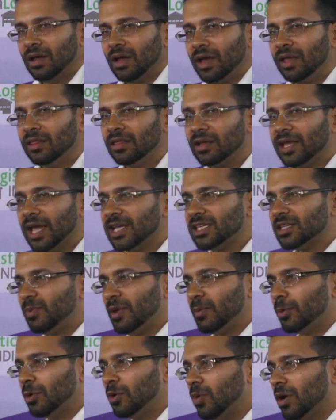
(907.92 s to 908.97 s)
In the case of
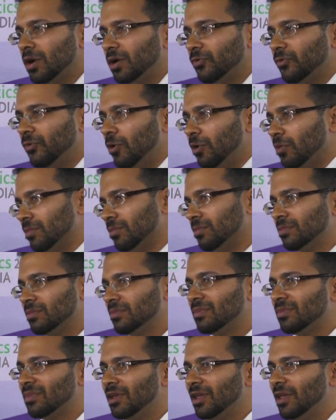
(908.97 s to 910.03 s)
people who want to foam,
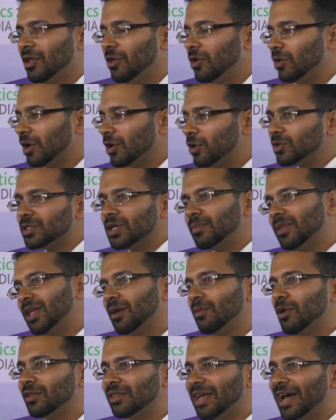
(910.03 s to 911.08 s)
you can do something
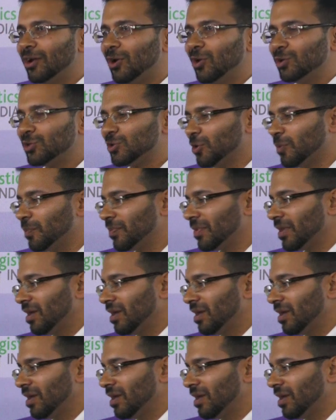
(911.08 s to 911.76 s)
about that also.